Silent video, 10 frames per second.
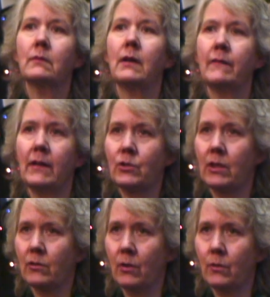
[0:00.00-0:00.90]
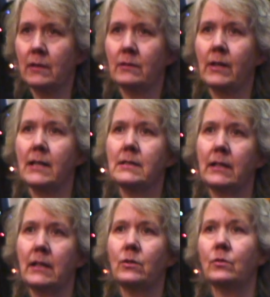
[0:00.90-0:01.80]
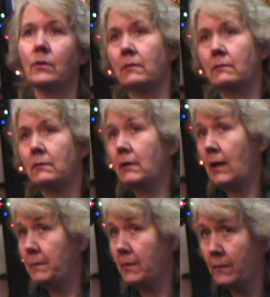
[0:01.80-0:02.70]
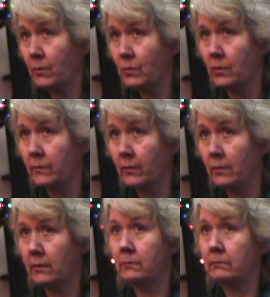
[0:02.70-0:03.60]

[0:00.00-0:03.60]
eventually grow and translate into a, a happier future for